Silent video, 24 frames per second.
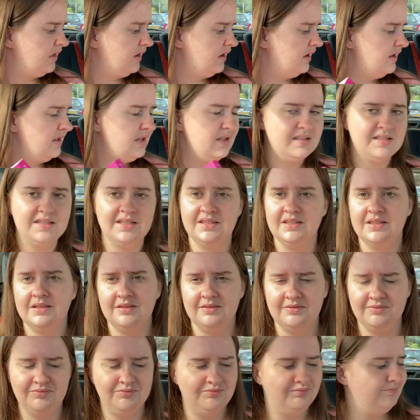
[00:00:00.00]
It's
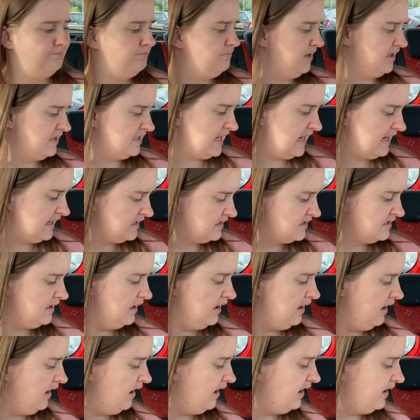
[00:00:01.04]
big text.
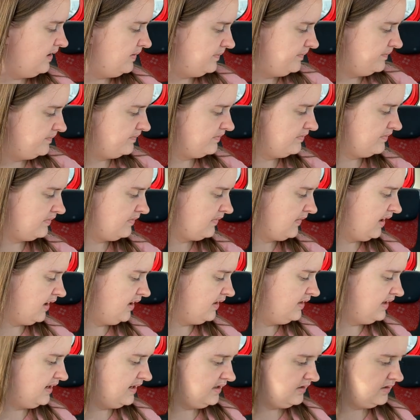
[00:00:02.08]
And
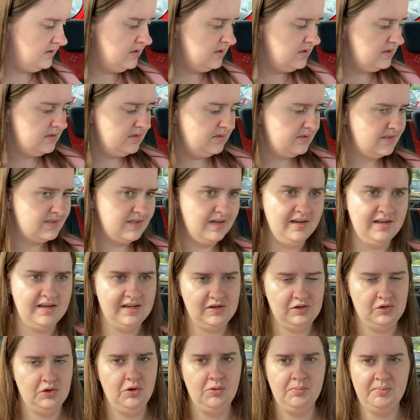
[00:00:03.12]
then slightly
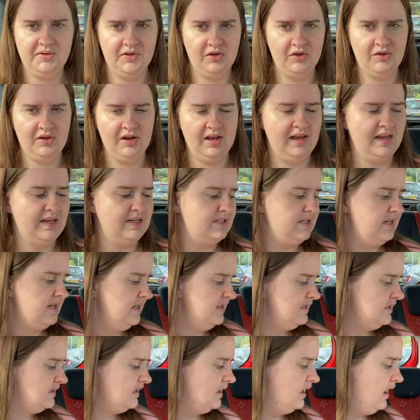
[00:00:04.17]
not book
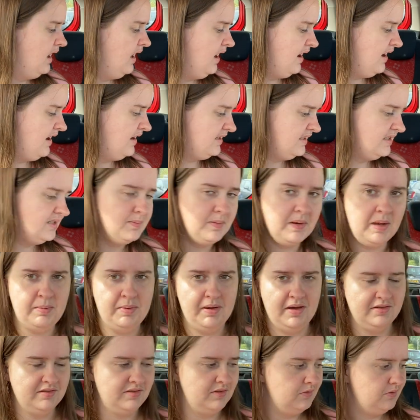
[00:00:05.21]
related, I did buy
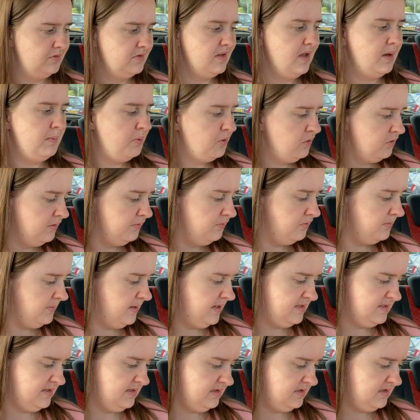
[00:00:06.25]
puzzles. I bought them for my
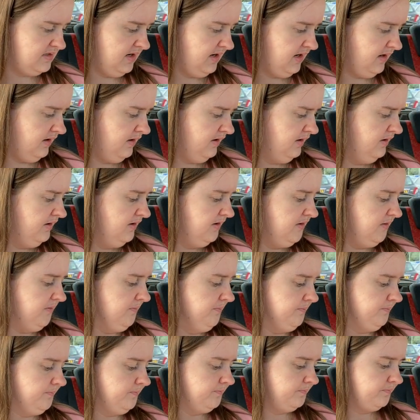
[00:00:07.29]
sister.
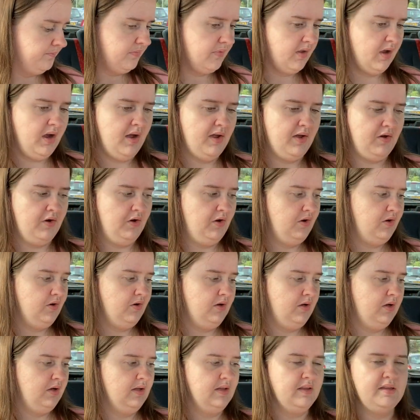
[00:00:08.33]
I got
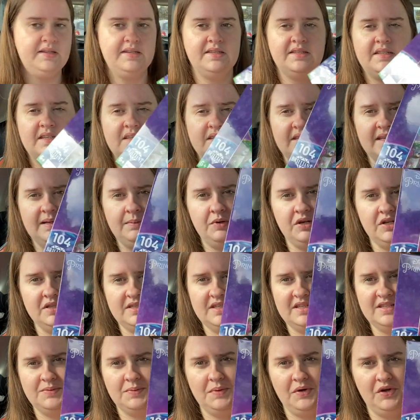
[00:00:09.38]
this Disney
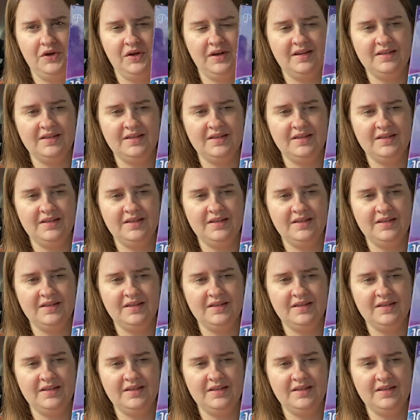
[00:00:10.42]
Princess one.